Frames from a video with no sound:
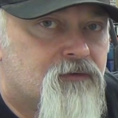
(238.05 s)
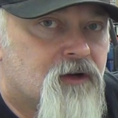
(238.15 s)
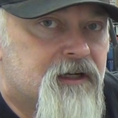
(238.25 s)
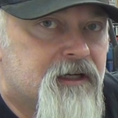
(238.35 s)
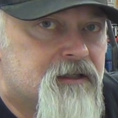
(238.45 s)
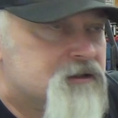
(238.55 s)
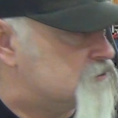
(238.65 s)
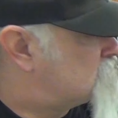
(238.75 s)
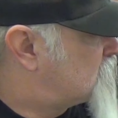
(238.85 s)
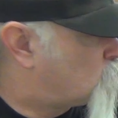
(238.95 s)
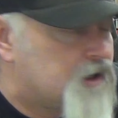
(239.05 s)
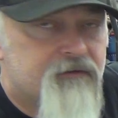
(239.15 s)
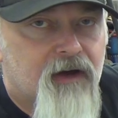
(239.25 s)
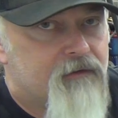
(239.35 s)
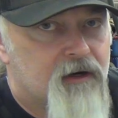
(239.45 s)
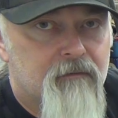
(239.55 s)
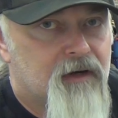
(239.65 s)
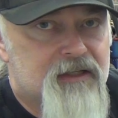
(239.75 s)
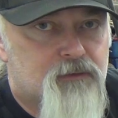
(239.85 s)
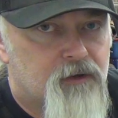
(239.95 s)
front end is
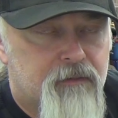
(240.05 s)
$2,500 for a